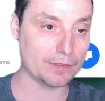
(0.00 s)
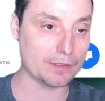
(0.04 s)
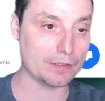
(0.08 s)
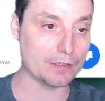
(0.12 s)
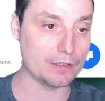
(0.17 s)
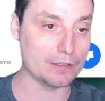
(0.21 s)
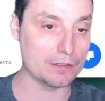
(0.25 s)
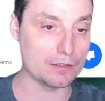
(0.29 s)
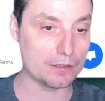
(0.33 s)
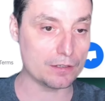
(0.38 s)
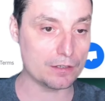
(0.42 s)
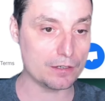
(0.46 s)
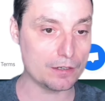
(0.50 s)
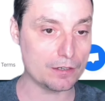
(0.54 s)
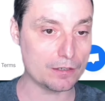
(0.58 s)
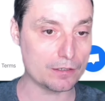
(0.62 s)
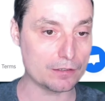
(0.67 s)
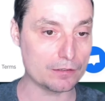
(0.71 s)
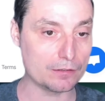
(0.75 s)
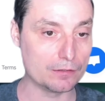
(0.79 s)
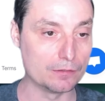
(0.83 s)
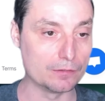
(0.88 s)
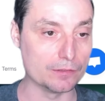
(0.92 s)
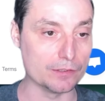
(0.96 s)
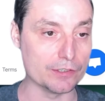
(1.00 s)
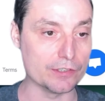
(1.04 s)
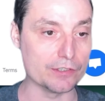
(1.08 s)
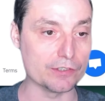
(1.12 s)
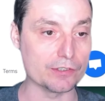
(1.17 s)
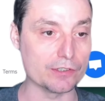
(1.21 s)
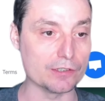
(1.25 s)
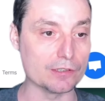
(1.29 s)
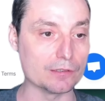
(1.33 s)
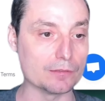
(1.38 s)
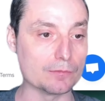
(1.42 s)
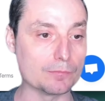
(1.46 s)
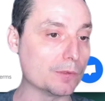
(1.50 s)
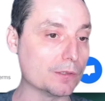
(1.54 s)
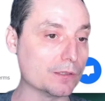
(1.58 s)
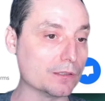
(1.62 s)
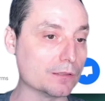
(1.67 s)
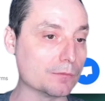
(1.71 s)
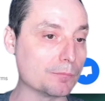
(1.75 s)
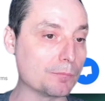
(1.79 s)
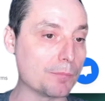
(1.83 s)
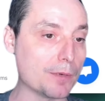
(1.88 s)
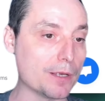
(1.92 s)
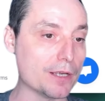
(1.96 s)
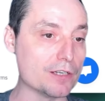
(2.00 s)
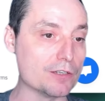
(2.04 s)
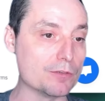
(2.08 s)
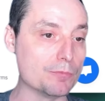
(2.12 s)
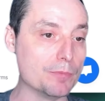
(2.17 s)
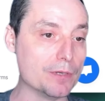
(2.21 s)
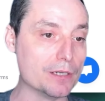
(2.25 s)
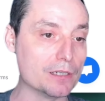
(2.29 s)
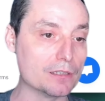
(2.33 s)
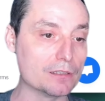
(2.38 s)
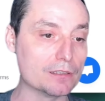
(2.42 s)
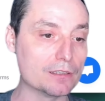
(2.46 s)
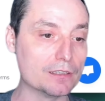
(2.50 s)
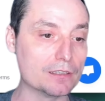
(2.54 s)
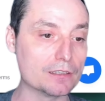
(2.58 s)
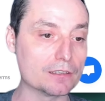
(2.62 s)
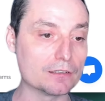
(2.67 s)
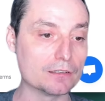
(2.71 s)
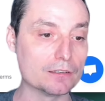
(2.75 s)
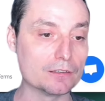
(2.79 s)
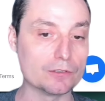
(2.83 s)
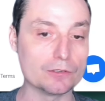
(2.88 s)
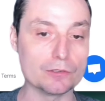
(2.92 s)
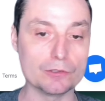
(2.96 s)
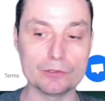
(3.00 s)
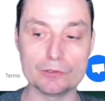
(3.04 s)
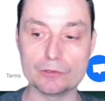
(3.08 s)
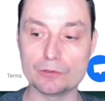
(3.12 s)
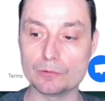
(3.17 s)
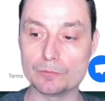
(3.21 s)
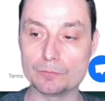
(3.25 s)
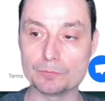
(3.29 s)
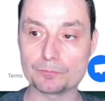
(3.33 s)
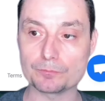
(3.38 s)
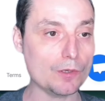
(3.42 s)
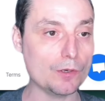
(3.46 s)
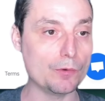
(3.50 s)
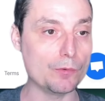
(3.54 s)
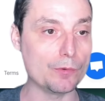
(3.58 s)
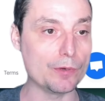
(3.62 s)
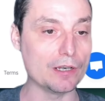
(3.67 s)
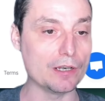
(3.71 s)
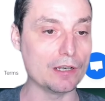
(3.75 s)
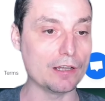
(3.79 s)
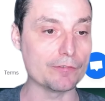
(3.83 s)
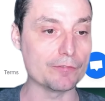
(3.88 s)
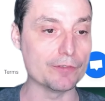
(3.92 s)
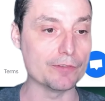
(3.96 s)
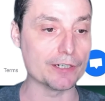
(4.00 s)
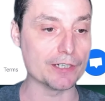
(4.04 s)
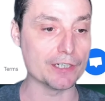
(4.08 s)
in here, this is a page builder. You will have the